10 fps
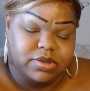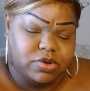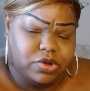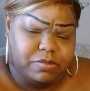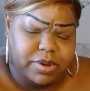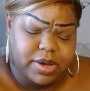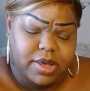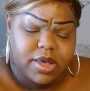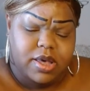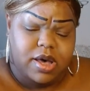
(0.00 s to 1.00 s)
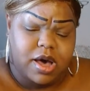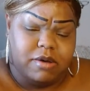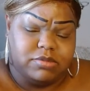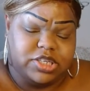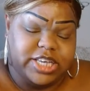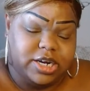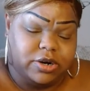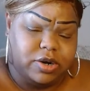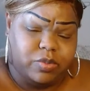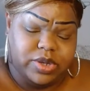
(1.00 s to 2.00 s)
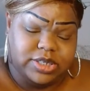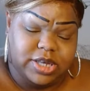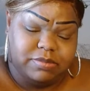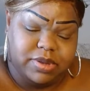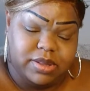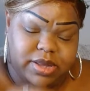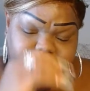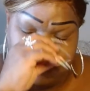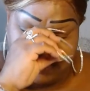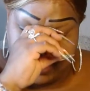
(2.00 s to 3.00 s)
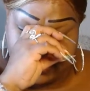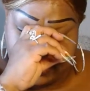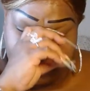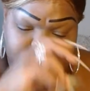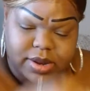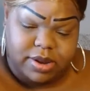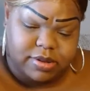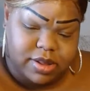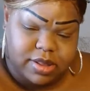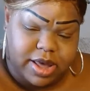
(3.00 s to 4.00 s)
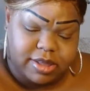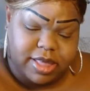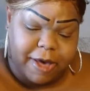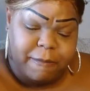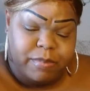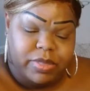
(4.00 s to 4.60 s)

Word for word: So you've been um, tinkering with something, Leo, right now, and it looked like that